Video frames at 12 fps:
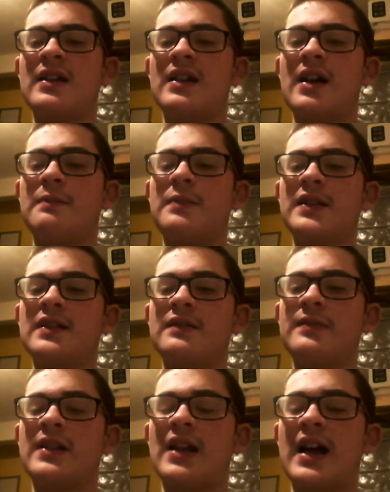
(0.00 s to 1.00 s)
A bit of
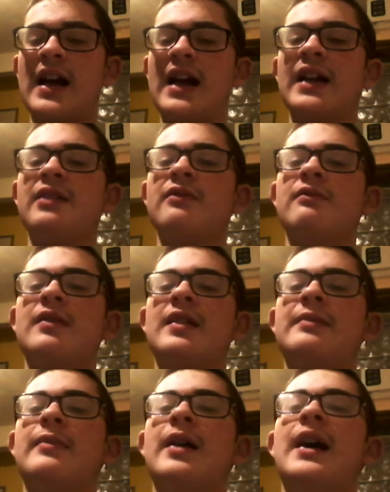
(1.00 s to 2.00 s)
an angry
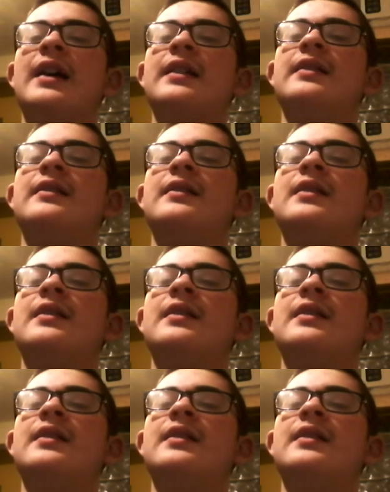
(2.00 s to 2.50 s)
man.